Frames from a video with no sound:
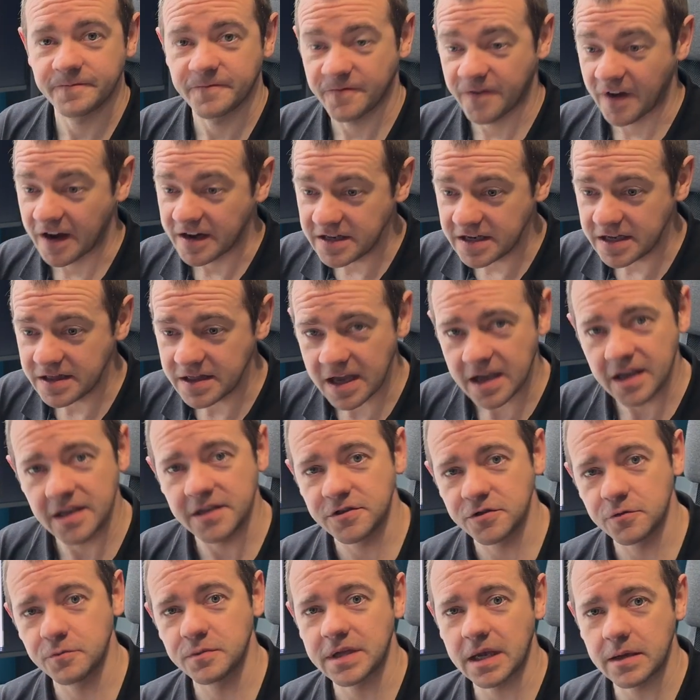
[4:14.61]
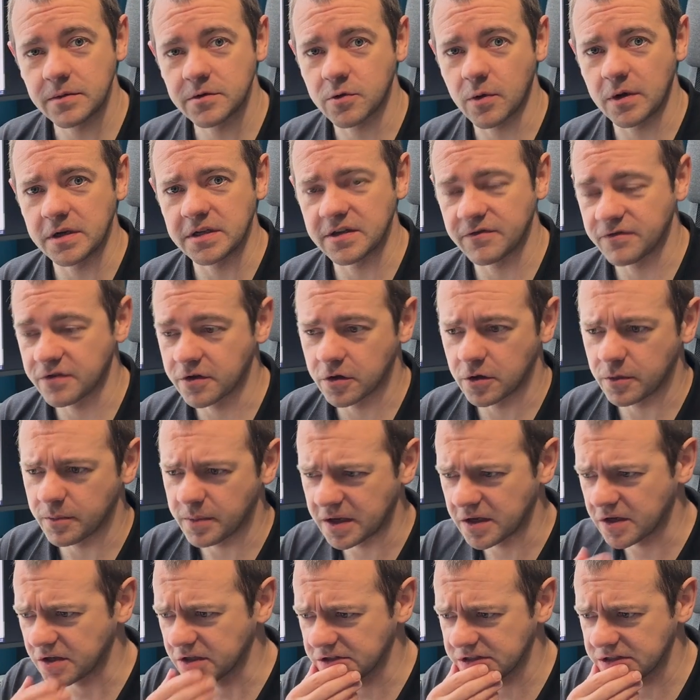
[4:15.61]
Finding that is sometimes quite difficult
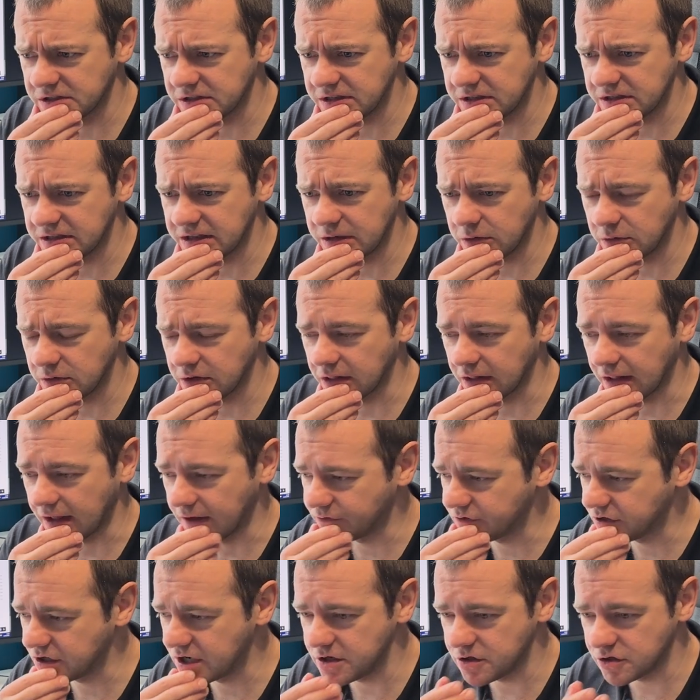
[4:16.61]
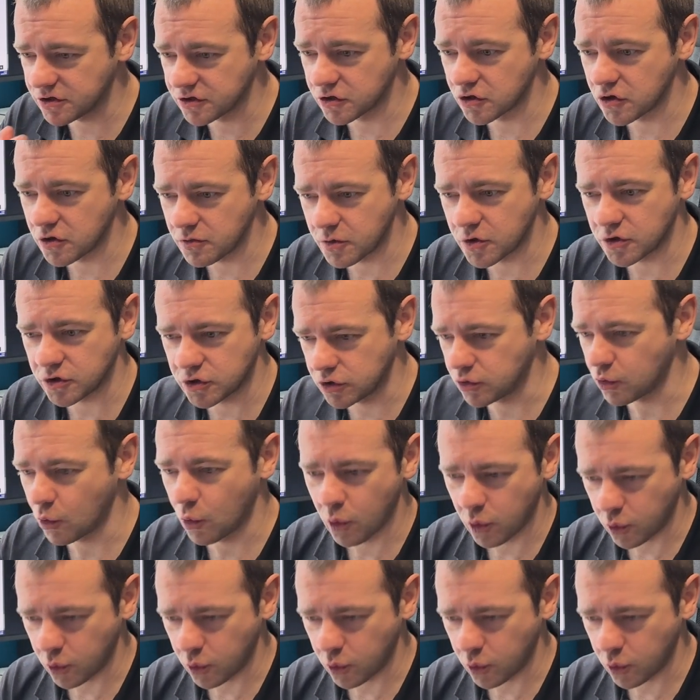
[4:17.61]
because you think, well, I've changed so much.